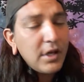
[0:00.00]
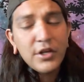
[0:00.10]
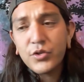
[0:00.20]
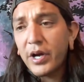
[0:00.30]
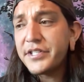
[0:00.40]

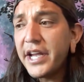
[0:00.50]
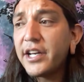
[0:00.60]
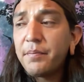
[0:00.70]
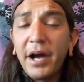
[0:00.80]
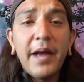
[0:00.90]
So I had
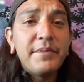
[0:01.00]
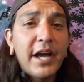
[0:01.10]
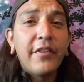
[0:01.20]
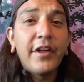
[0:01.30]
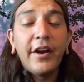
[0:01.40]
taken a pipe
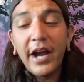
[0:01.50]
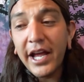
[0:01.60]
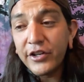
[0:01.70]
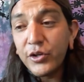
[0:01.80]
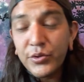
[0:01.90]
down there
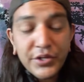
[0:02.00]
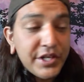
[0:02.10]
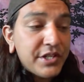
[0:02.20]
and used the